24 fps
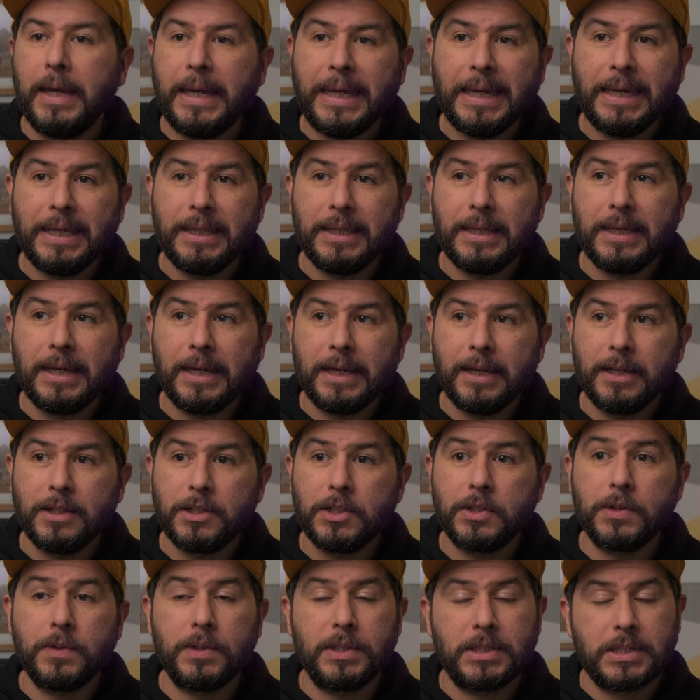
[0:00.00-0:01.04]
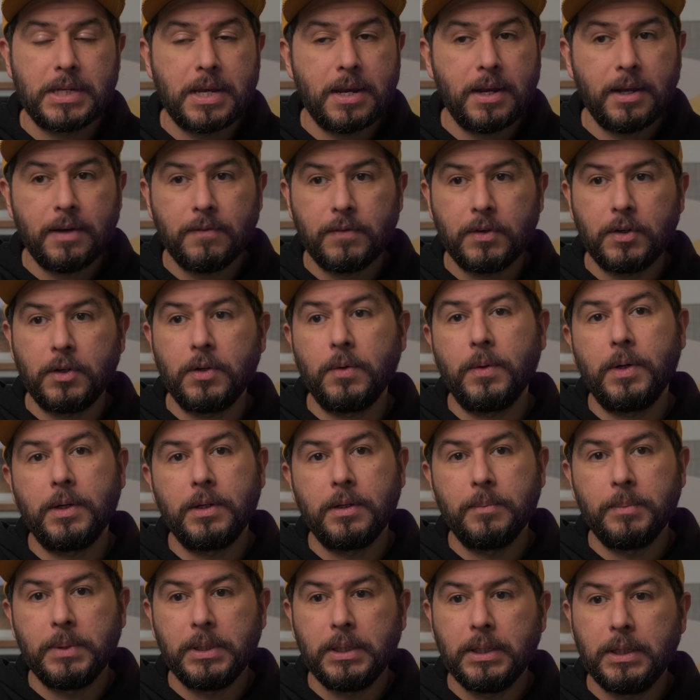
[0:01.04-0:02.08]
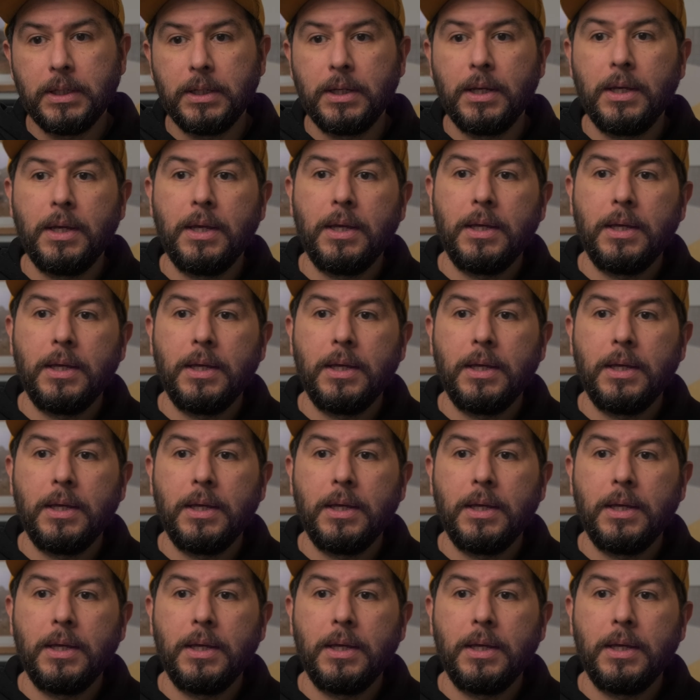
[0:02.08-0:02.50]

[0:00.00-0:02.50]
And the answer is never going to be,